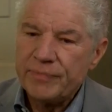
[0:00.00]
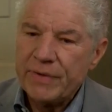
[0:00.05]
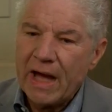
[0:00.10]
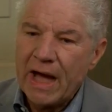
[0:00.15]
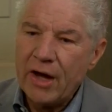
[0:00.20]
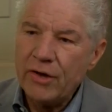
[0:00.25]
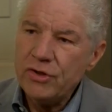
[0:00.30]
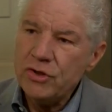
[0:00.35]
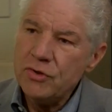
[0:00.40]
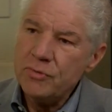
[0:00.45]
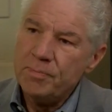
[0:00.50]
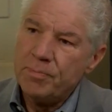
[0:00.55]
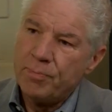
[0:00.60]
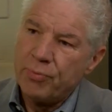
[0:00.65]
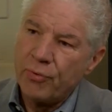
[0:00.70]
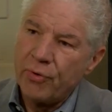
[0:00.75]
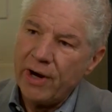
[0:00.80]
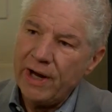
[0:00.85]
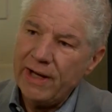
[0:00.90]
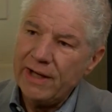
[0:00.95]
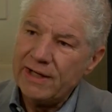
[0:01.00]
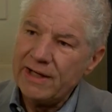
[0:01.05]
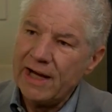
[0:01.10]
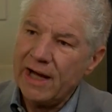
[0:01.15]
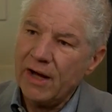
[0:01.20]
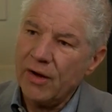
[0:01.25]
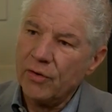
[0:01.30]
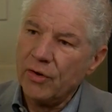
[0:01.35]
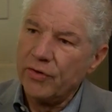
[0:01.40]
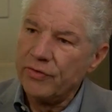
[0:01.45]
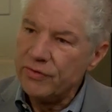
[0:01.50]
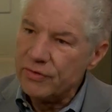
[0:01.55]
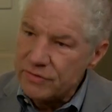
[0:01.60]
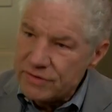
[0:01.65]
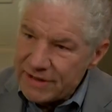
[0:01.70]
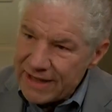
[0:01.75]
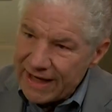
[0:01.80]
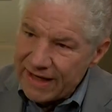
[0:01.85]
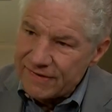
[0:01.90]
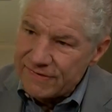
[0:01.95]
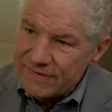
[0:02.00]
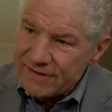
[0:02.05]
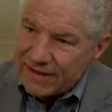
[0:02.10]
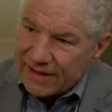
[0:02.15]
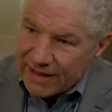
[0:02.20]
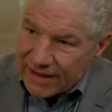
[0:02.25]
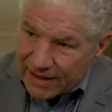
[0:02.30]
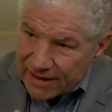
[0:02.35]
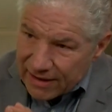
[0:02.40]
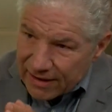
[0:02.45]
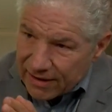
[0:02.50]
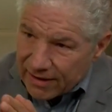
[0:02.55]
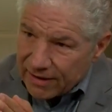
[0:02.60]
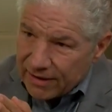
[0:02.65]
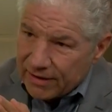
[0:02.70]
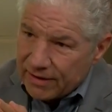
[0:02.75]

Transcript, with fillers: How do you break down? Are there tests that can